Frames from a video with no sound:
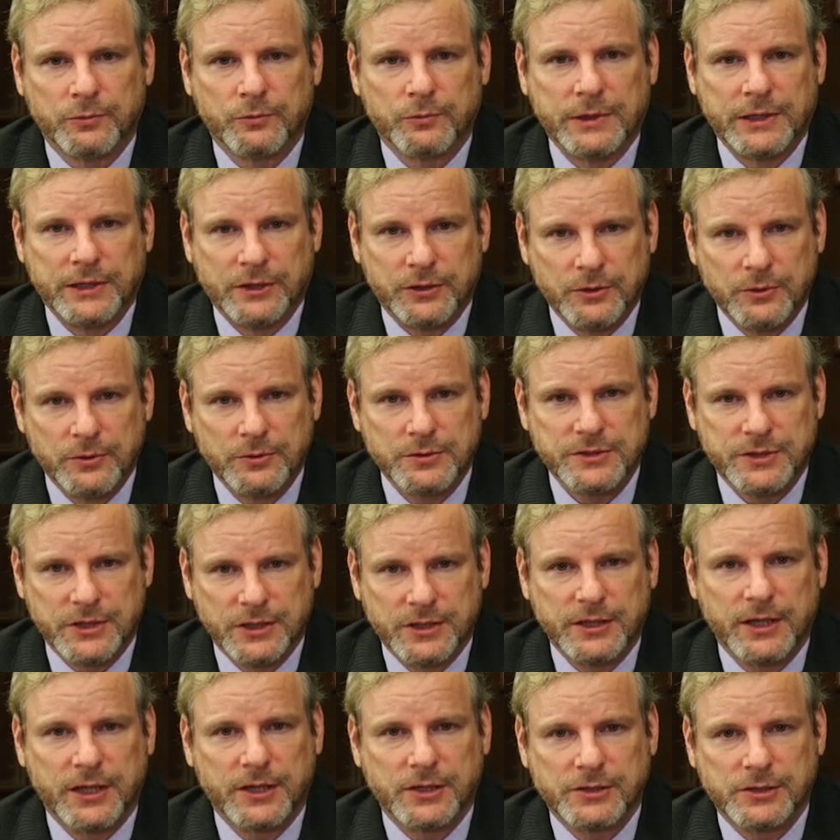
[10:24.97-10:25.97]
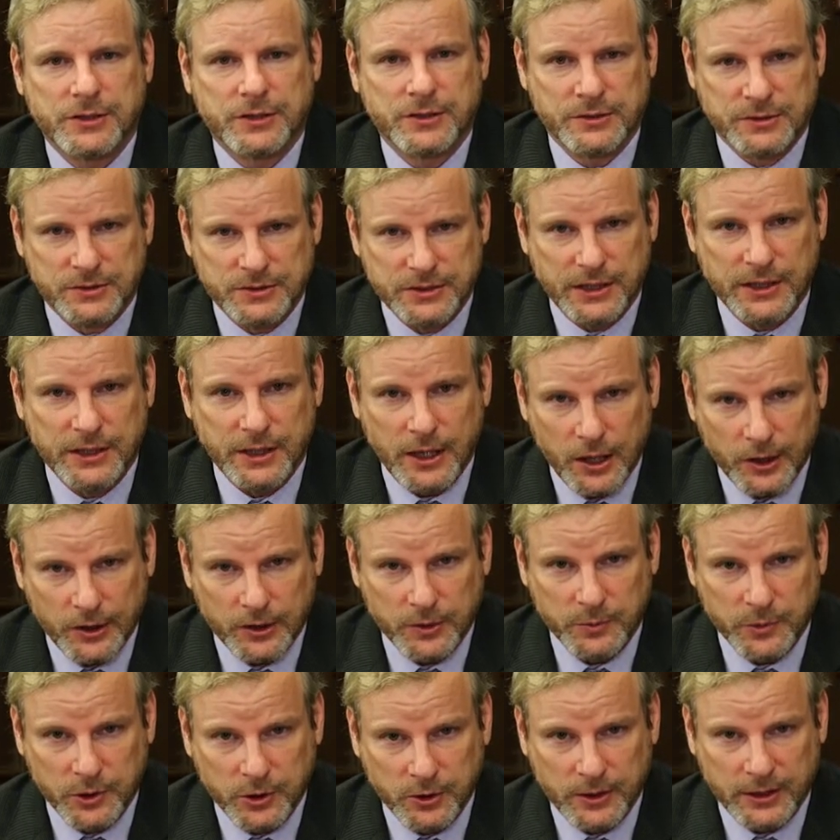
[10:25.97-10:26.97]
reduce the tensions in our
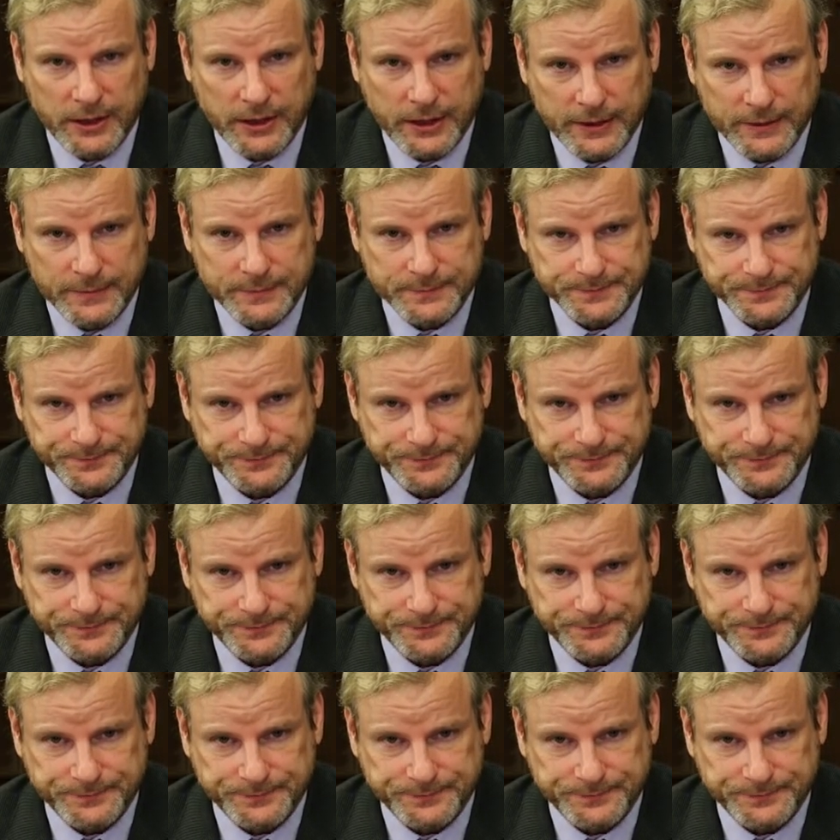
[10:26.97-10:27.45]
community.